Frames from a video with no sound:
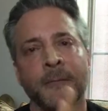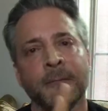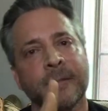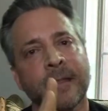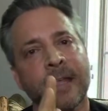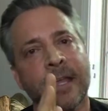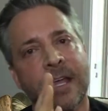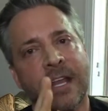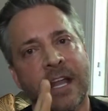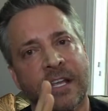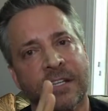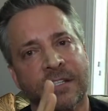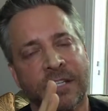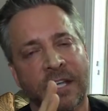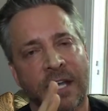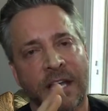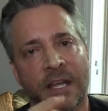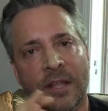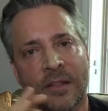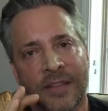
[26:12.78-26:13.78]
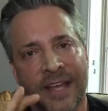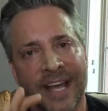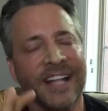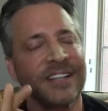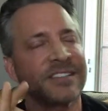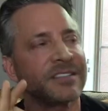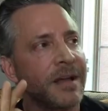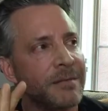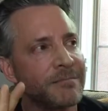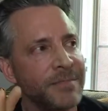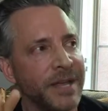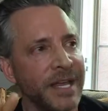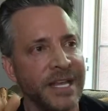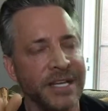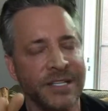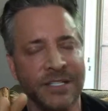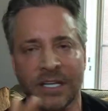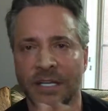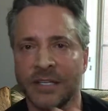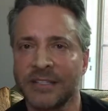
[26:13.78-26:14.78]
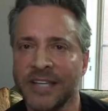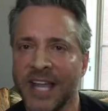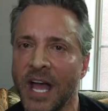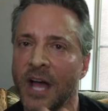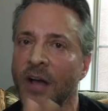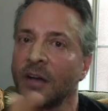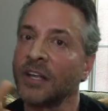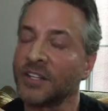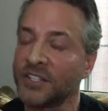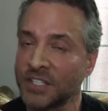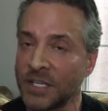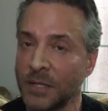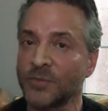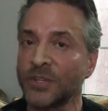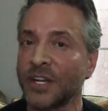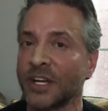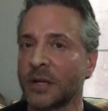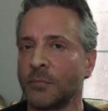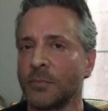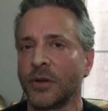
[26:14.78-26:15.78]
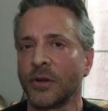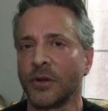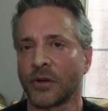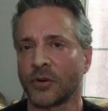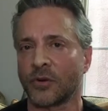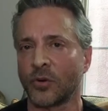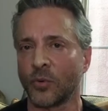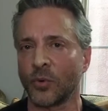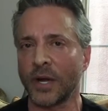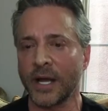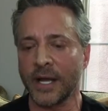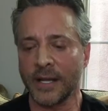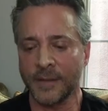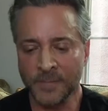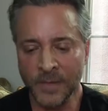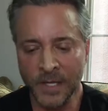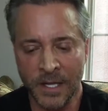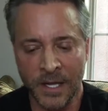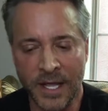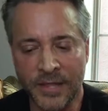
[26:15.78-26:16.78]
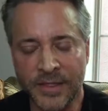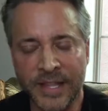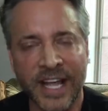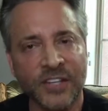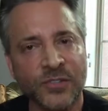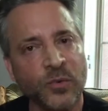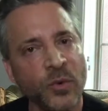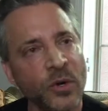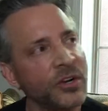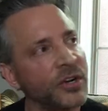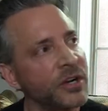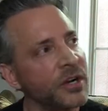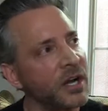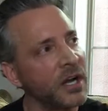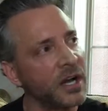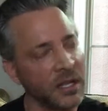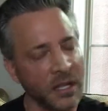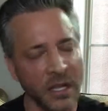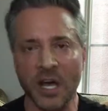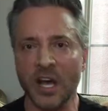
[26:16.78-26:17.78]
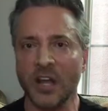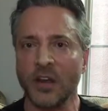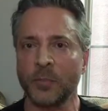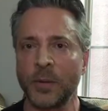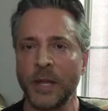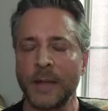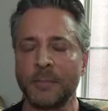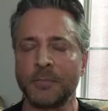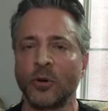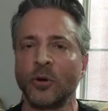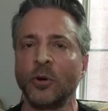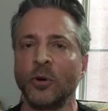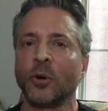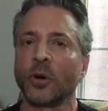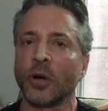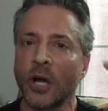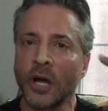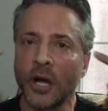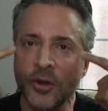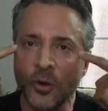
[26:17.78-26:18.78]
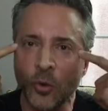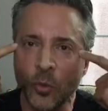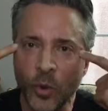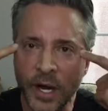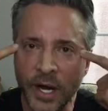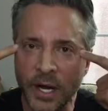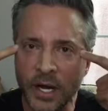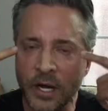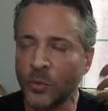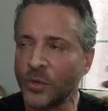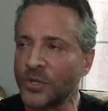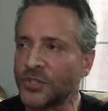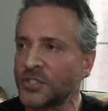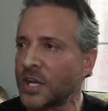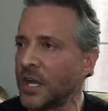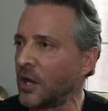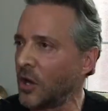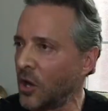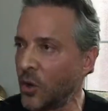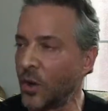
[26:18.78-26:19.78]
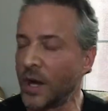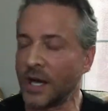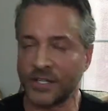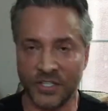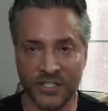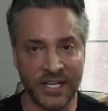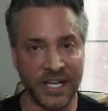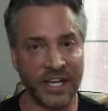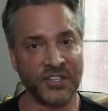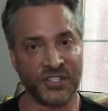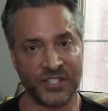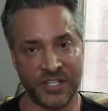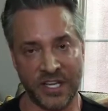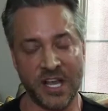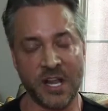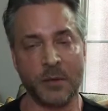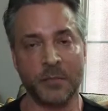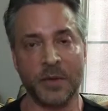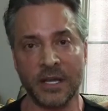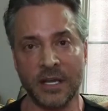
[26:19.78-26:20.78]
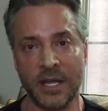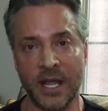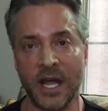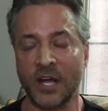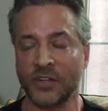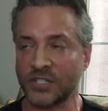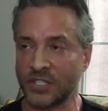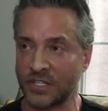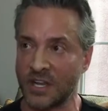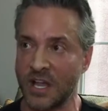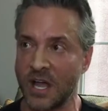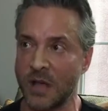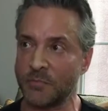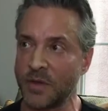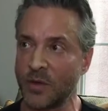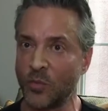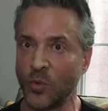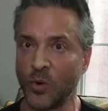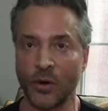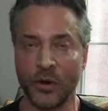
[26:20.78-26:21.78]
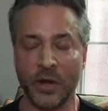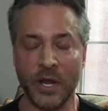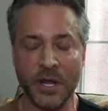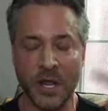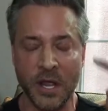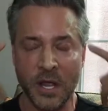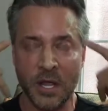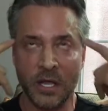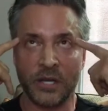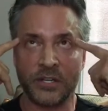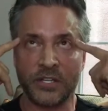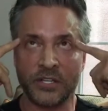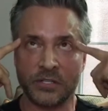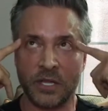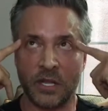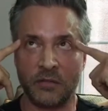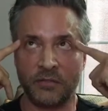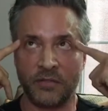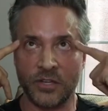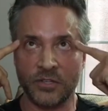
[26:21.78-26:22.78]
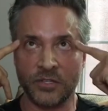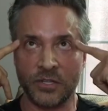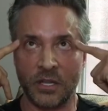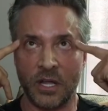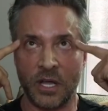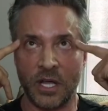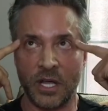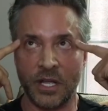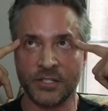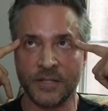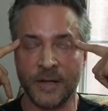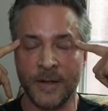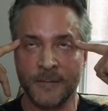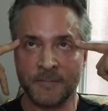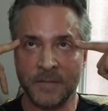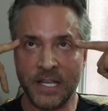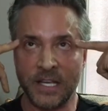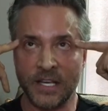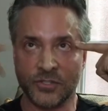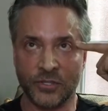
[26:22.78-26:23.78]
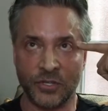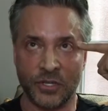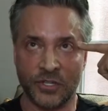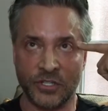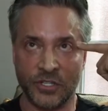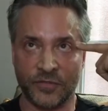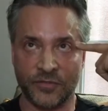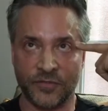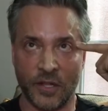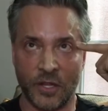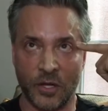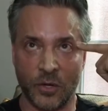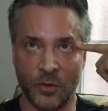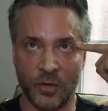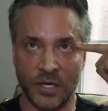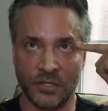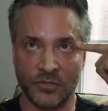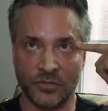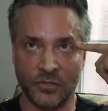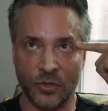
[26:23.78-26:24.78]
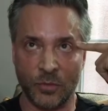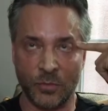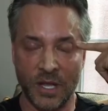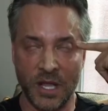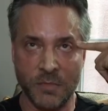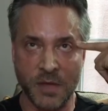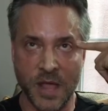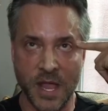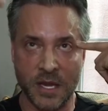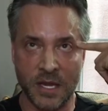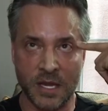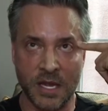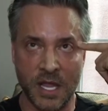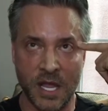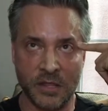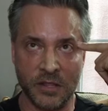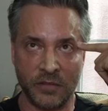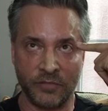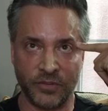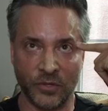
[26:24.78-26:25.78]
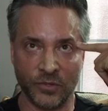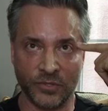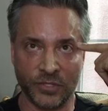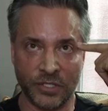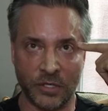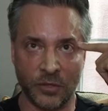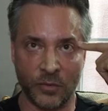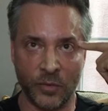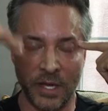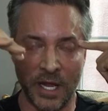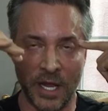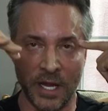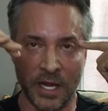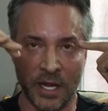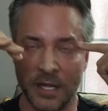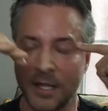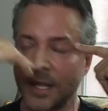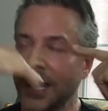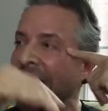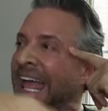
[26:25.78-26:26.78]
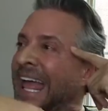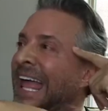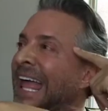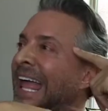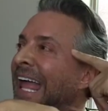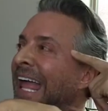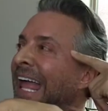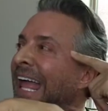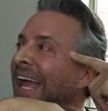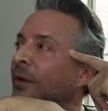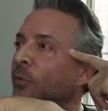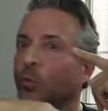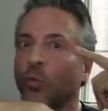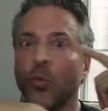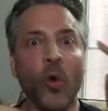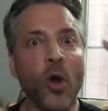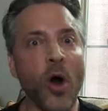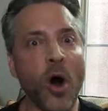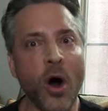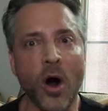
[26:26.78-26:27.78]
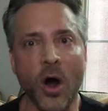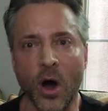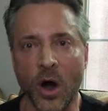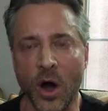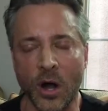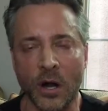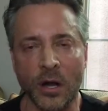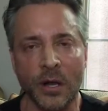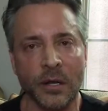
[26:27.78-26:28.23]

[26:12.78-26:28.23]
And I said, that's amazing. Now, it seems like a miracle, right? And that's where a lot of people who are unaware would say, oh, I just got to sit down on my couch and not be worried, and I just got to visualize, and it's going to just flow into my bank account, and the phone's going to ring. Wrong.